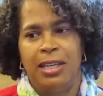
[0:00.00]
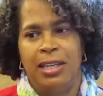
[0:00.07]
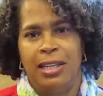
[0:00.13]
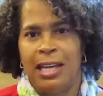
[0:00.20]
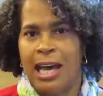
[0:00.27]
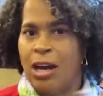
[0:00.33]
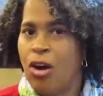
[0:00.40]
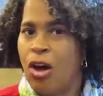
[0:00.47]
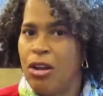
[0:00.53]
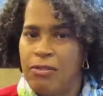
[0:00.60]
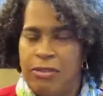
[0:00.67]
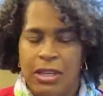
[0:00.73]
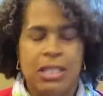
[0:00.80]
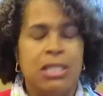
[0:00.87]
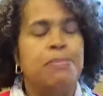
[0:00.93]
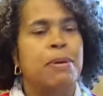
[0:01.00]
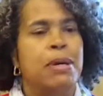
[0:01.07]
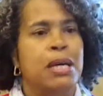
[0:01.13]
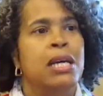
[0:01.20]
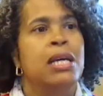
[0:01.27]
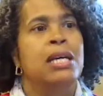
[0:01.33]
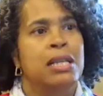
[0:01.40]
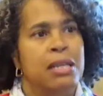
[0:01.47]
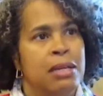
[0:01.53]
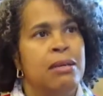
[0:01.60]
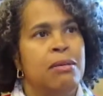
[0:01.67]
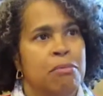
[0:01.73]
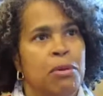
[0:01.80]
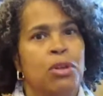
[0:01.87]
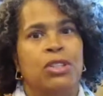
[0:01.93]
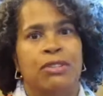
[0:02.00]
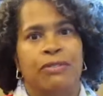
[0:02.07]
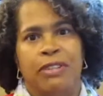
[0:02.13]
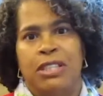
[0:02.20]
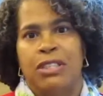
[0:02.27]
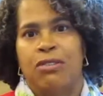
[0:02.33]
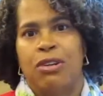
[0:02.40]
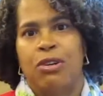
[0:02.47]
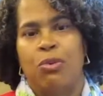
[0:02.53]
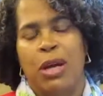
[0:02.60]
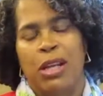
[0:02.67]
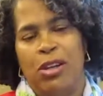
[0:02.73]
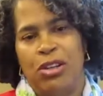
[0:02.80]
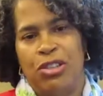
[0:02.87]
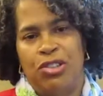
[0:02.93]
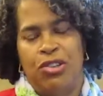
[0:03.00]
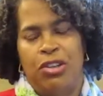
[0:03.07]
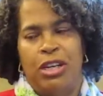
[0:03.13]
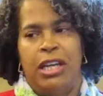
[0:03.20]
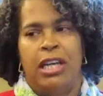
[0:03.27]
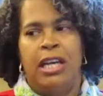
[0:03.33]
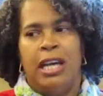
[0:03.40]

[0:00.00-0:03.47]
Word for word: Not all of us, but most of us are on a weight loss journey.